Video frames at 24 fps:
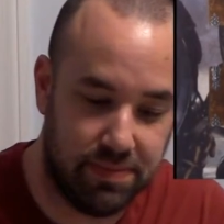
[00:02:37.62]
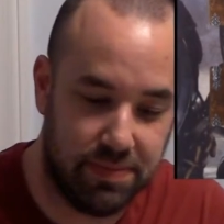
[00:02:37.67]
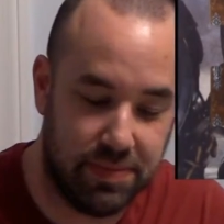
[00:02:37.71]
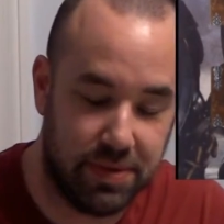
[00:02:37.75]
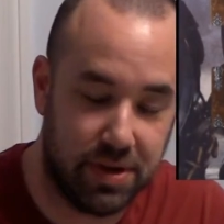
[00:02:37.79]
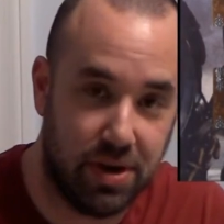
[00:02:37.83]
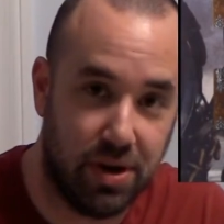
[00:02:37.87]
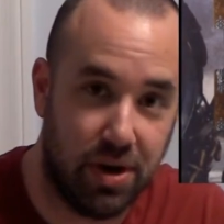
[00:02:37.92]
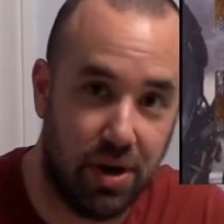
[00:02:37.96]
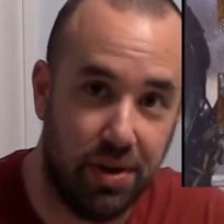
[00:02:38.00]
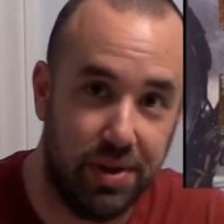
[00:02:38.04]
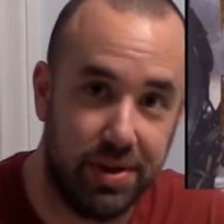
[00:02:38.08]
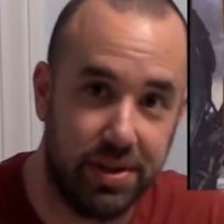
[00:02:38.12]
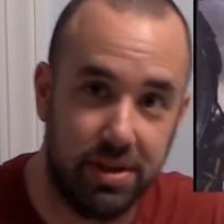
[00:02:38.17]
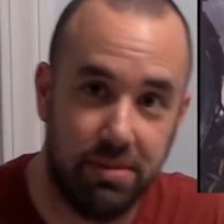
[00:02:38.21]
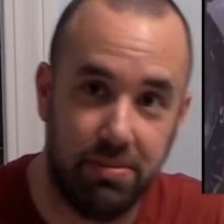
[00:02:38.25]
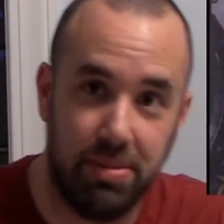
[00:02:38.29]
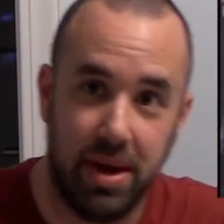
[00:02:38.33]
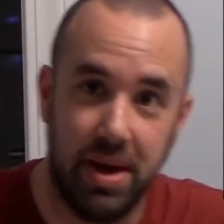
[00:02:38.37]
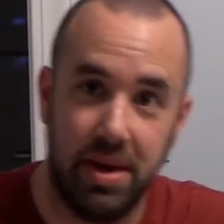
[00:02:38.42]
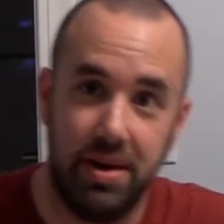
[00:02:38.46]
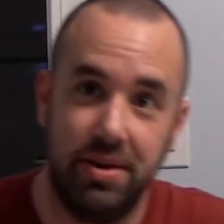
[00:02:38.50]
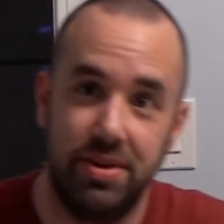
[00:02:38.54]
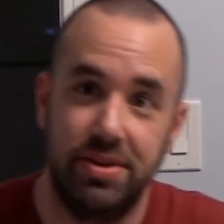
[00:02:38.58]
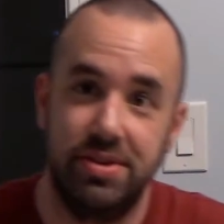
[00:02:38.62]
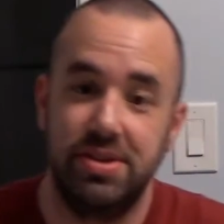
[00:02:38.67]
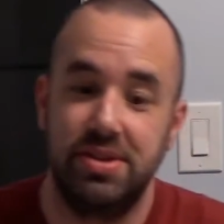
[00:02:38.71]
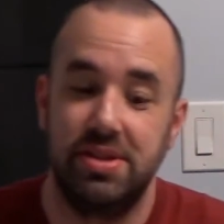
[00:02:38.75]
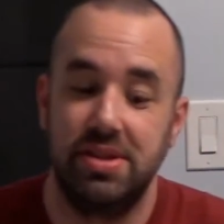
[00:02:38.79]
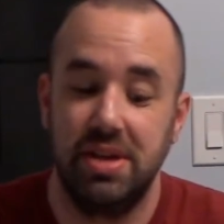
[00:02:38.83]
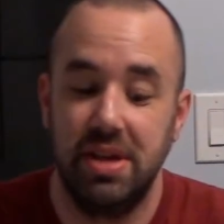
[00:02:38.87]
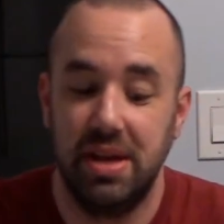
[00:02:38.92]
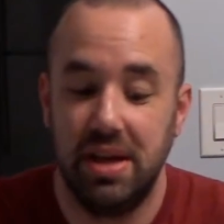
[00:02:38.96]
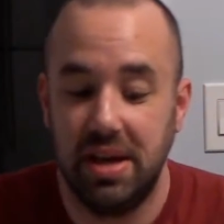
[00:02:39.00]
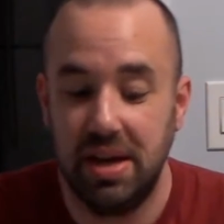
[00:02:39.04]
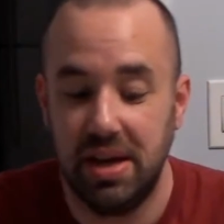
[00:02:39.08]
calling the banners.
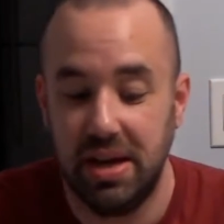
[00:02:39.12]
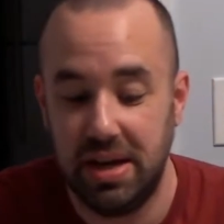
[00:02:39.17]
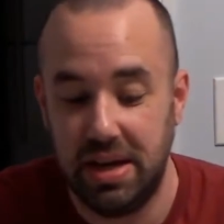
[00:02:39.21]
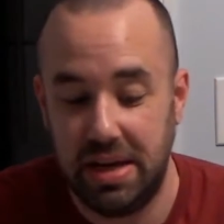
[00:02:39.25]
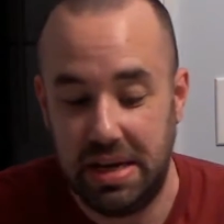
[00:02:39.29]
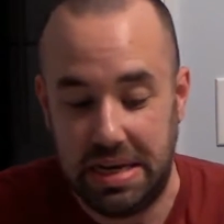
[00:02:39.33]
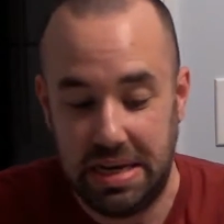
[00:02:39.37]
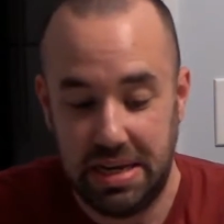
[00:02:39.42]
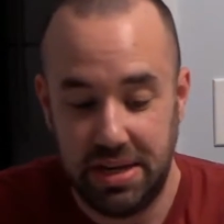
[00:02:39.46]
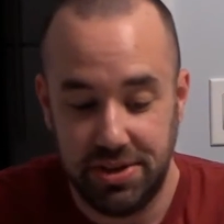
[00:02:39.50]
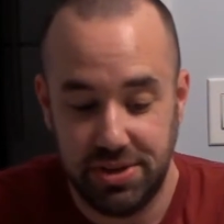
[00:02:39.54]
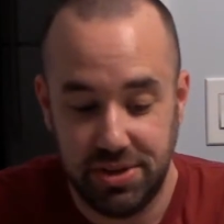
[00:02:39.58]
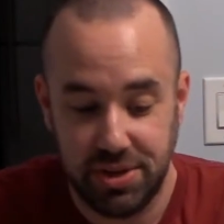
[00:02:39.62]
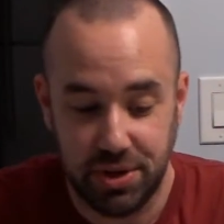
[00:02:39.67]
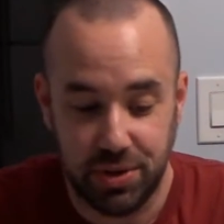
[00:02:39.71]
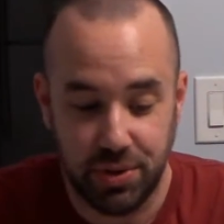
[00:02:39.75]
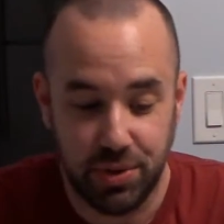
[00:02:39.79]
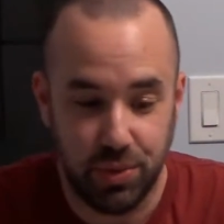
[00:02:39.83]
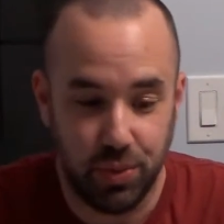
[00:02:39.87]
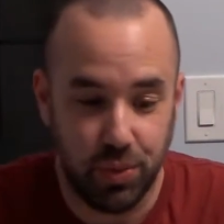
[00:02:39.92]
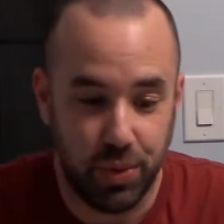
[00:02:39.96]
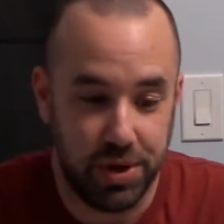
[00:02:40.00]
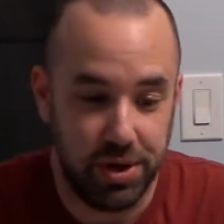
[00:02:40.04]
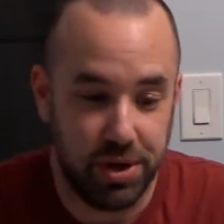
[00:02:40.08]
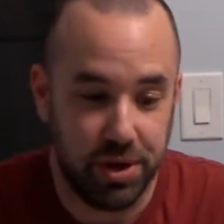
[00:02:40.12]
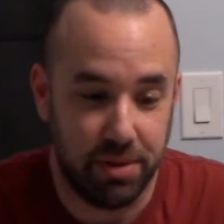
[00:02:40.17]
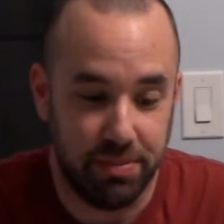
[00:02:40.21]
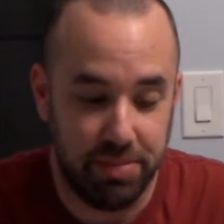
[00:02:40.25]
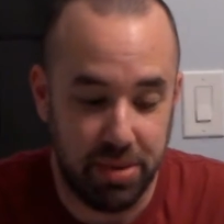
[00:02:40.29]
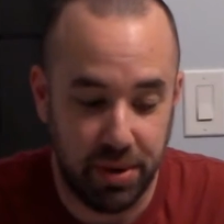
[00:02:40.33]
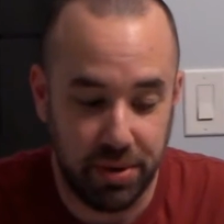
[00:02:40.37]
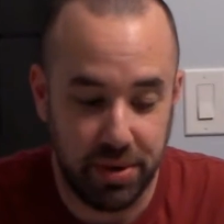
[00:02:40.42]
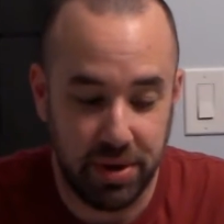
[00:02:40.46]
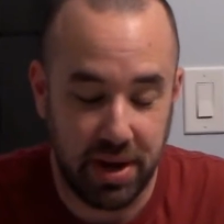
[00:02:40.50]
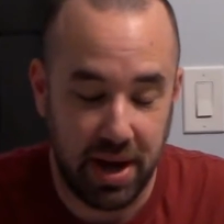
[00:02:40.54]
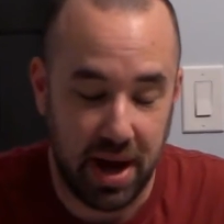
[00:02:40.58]
So when your
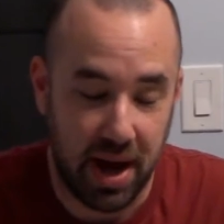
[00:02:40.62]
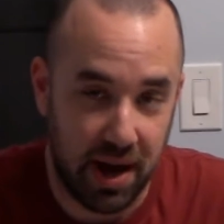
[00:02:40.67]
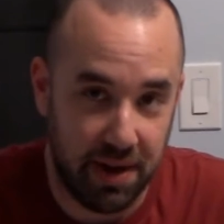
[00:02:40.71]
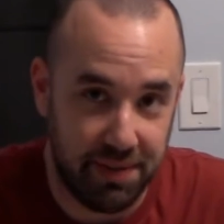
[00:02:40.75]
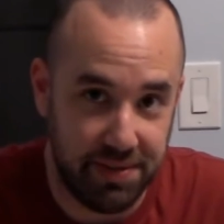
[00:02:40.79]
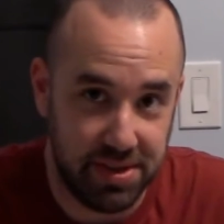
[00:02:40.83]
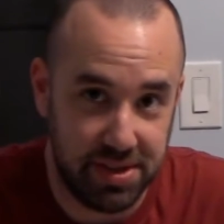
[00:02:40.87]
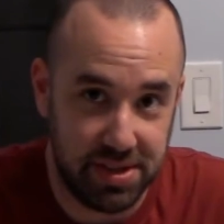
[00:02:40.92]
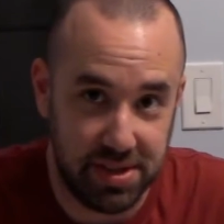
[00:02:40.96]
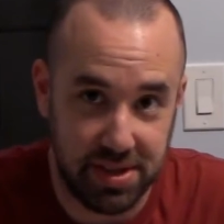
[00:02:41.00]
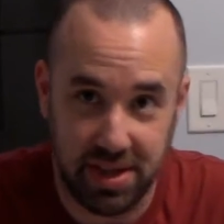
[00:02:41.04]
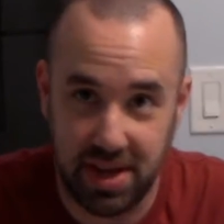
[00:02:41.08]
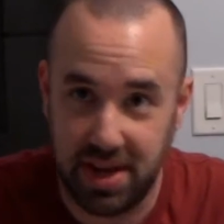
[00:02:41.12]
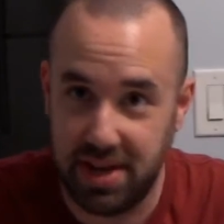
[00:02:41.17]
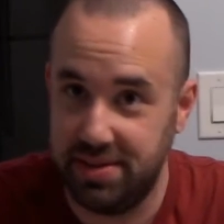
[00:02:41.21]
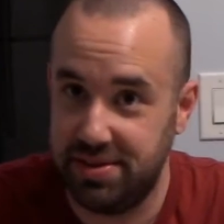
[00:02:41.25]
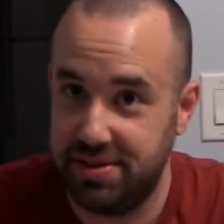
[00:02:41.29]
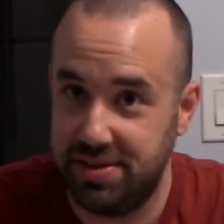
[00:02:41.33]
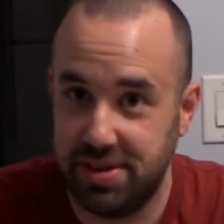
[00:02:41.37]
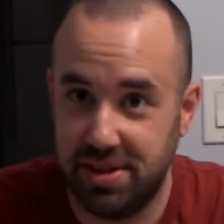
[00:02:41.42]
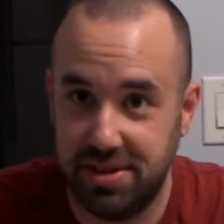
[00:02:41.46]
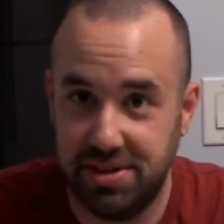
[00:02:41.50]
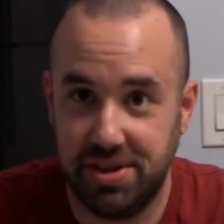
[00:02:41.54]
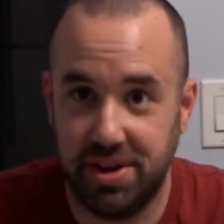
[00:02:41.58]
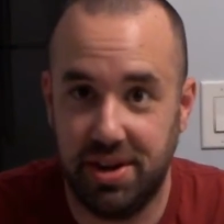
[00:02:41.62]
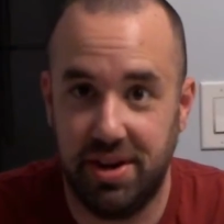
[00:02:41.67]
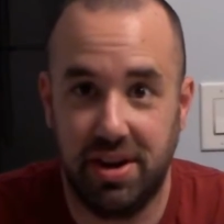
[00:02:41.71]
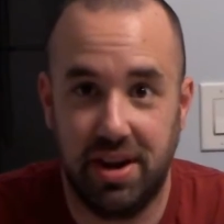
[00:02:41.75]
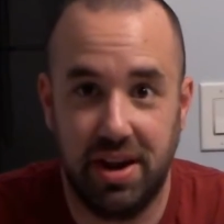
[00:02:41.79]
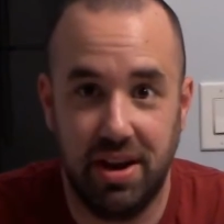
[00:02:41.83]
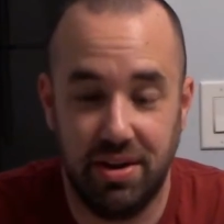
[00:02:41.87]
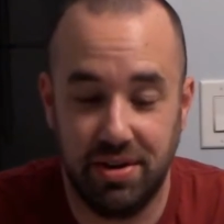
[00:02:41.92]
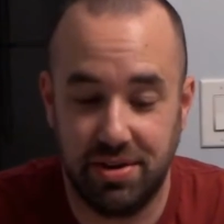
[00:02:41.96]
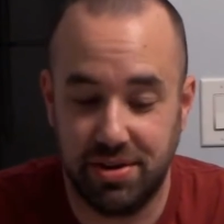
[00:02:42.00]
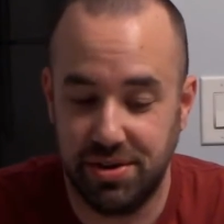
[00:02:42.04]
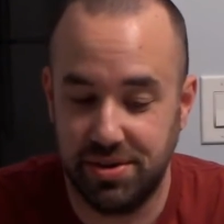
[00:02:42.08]
opponent obviously has a ton of
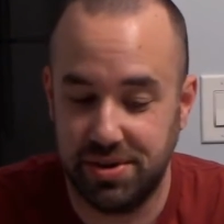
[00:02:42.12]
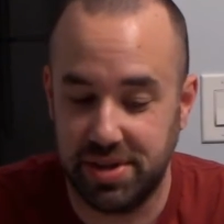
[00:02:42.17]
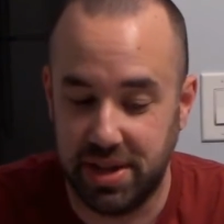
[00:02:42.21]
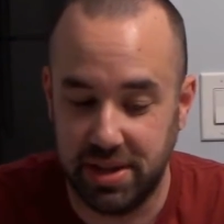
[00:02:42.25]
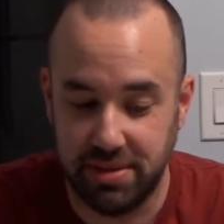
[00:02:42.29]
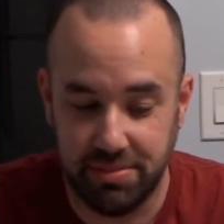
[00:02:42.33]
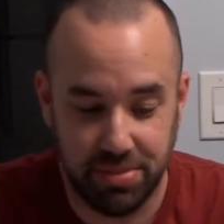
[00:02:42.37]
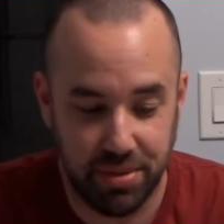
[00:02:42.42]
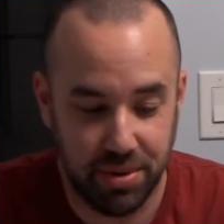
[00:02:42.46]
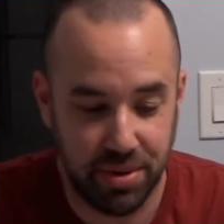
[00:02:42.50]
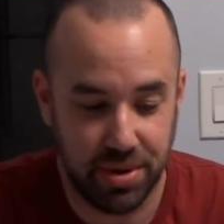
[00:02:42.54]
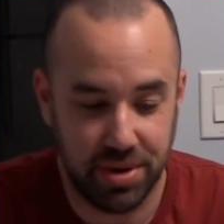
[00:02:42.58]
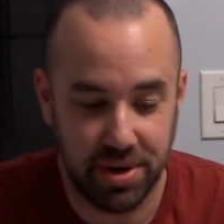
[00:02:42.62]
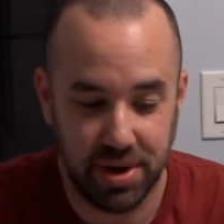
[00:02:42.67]
characters on the board,